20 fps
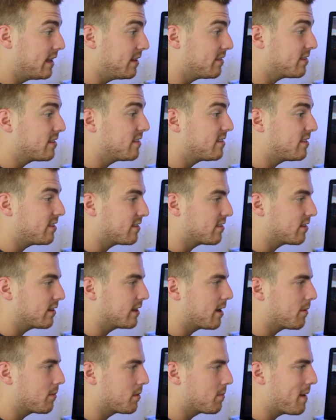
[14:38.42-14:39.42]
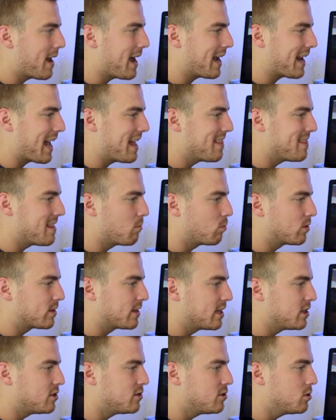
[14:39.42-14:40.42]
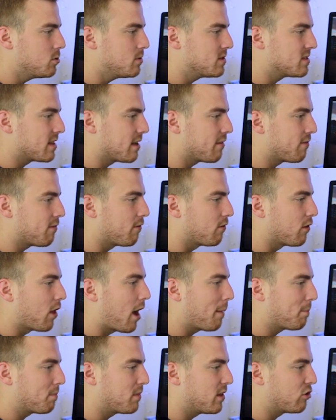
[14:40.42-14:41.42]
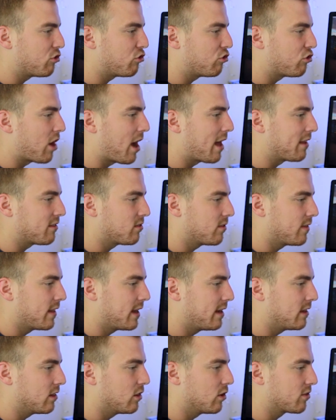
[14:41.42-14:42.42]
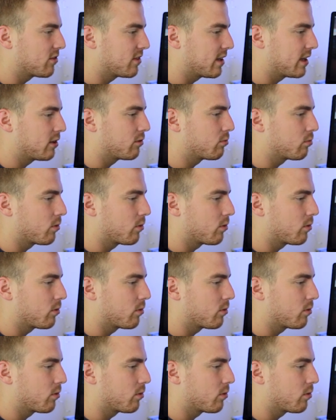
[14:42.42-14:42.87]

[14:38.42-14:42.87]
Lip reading: is consistently coming back, and then what they do is they flop this shot so that it looks like it's